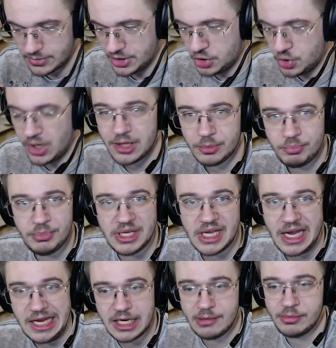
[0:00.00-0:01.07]
You help me,
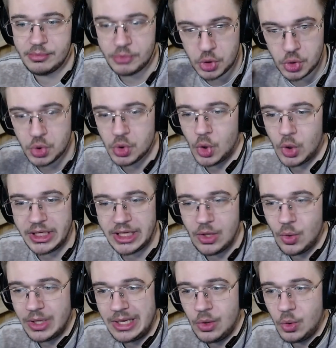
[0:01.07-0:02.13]
I help you. Okay,
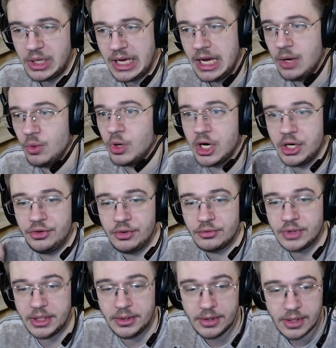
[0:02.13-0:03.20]
okay, okay. We're gonna
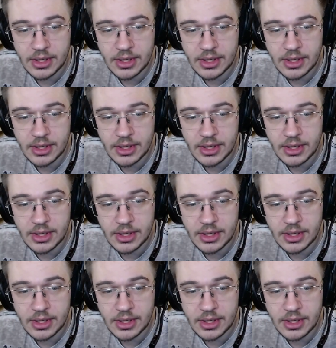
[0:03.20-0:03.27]
run.